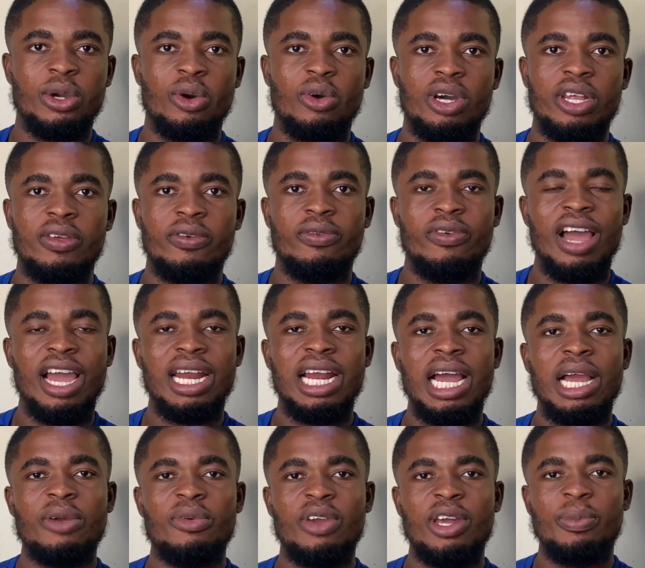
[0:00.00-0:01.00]
or the
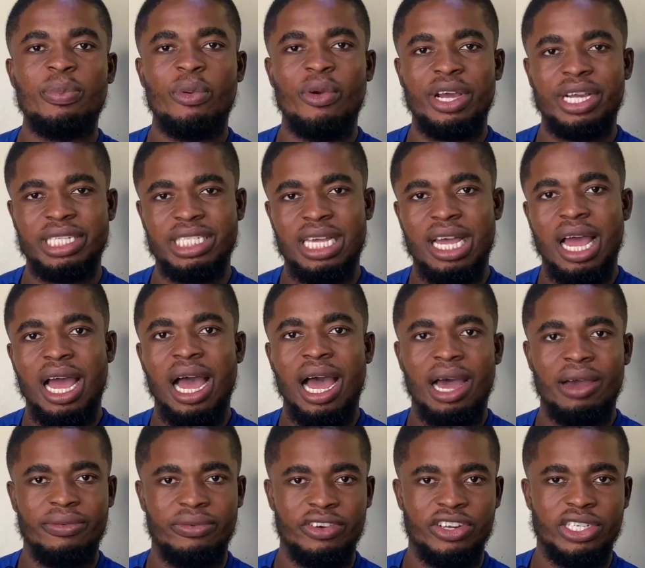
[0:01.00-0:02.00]
final grade point
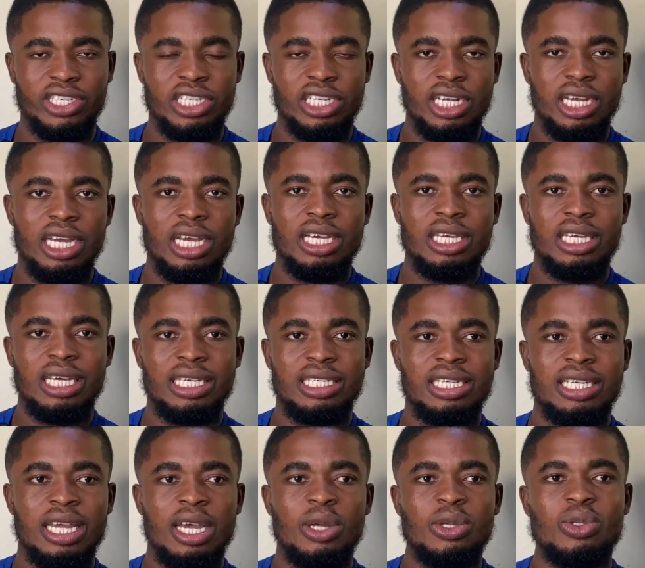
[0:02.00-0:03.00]
average. Yes,
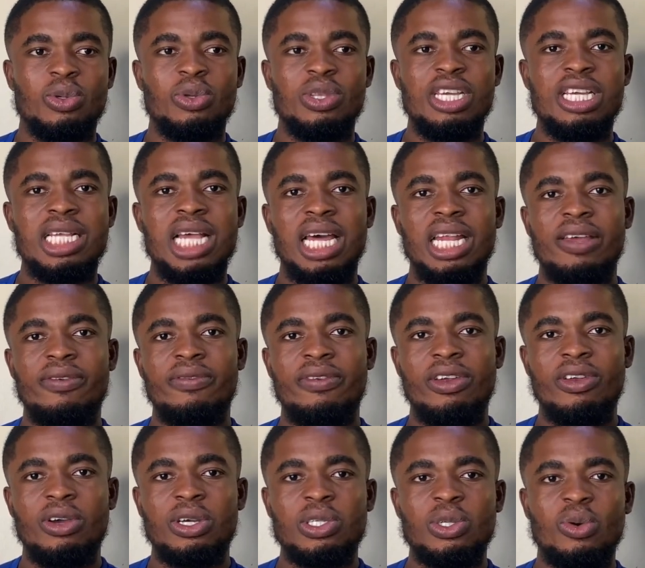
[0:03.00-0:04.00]
so these are the
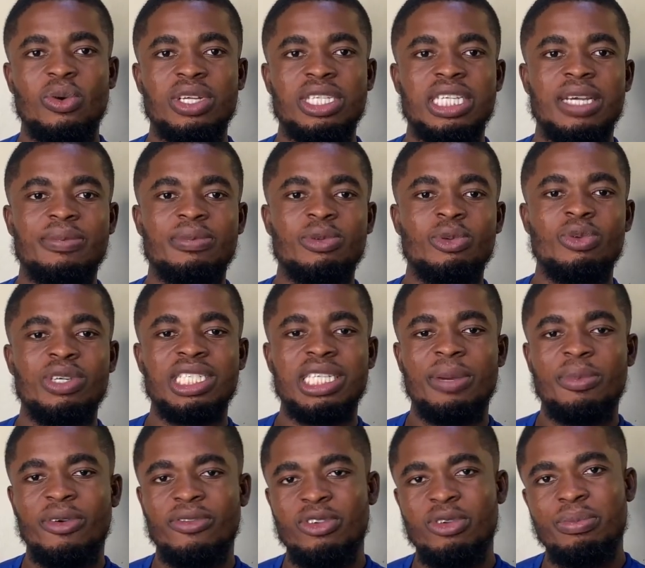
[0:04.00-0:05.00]
various concepts which
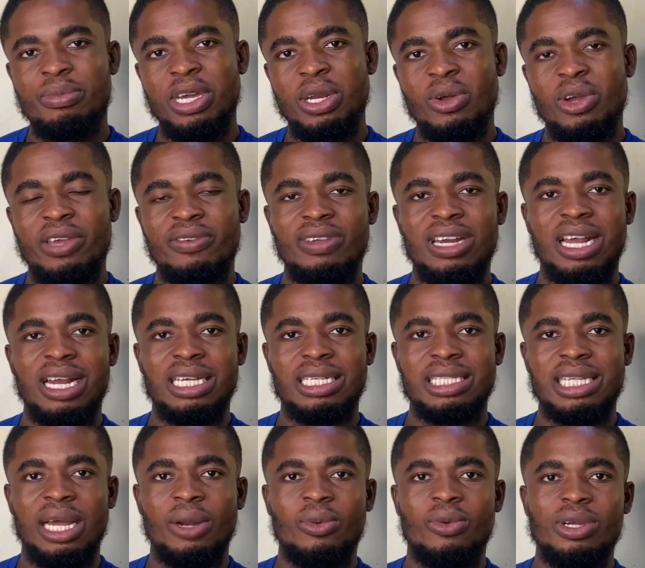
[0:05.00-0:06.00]
some of you may not even
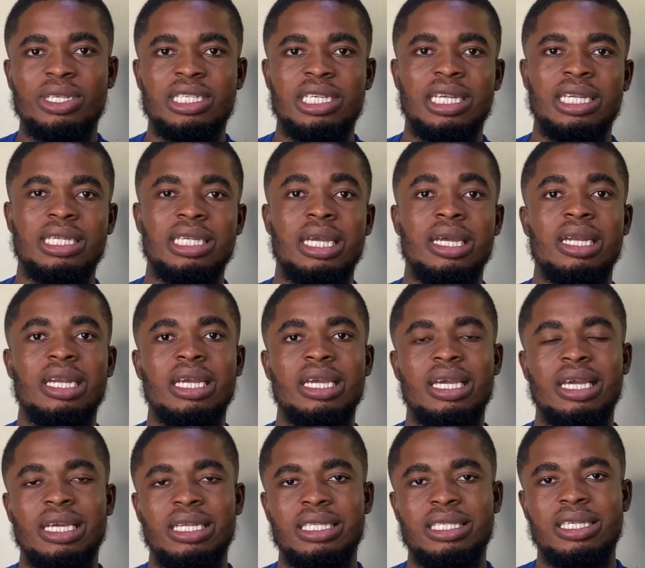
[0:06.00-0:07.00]
understand what it
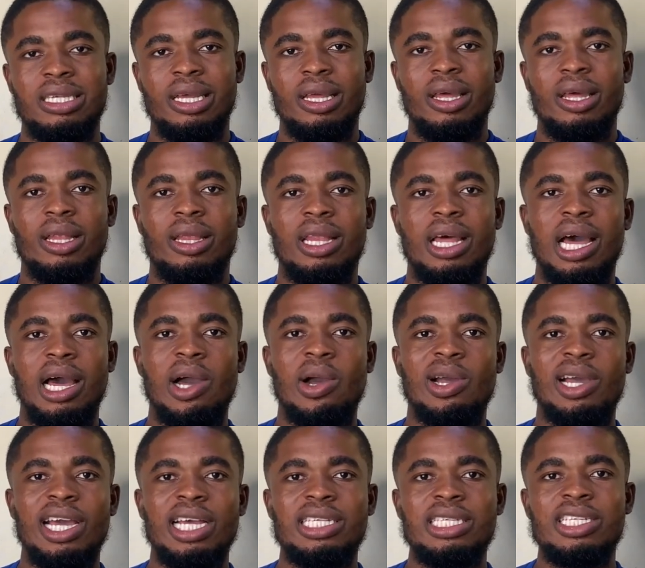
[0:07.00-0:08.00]
indicates. Now,
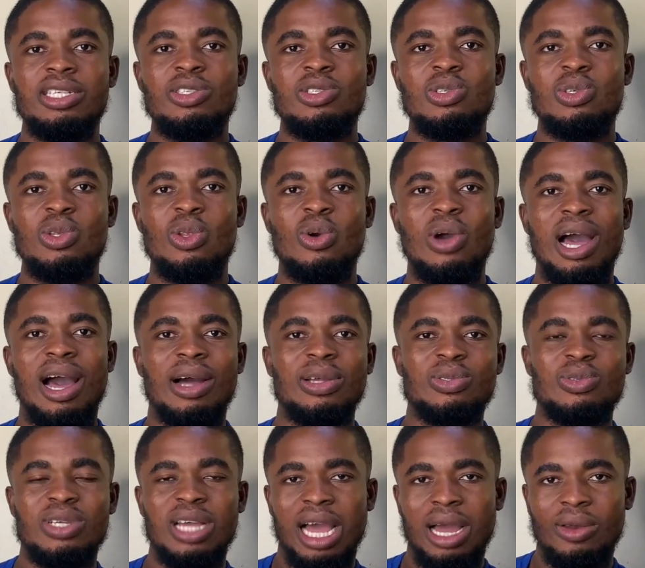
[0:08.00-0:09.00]
getting to know how
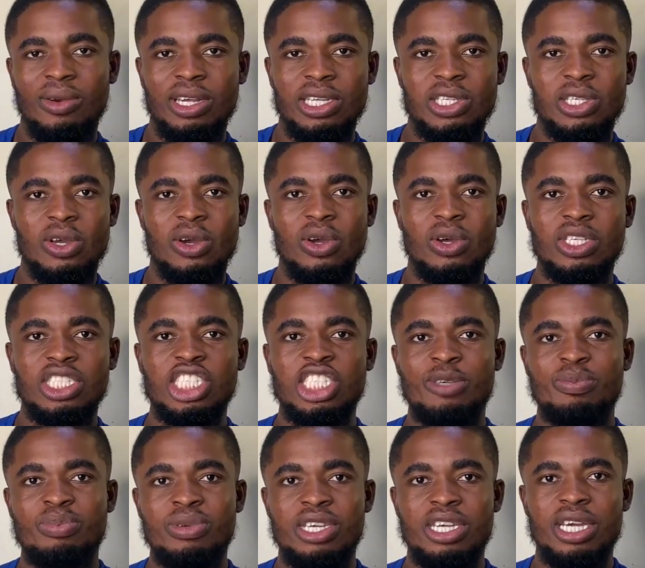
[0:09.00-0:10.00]
to calculate your
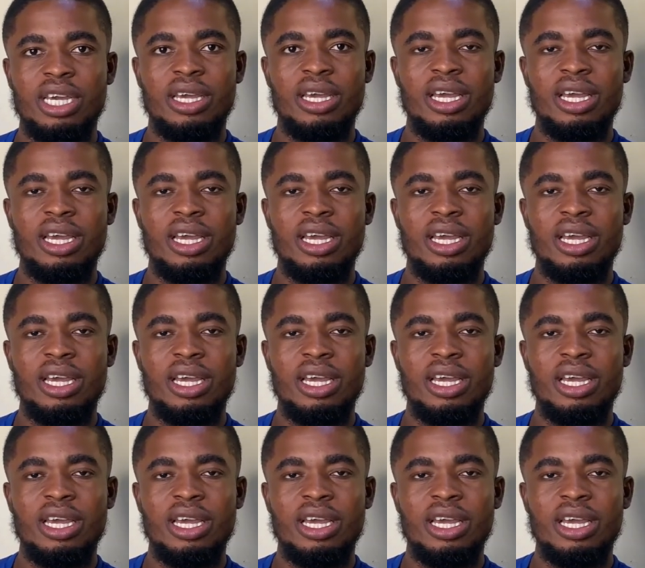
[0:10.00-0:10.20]
GPA,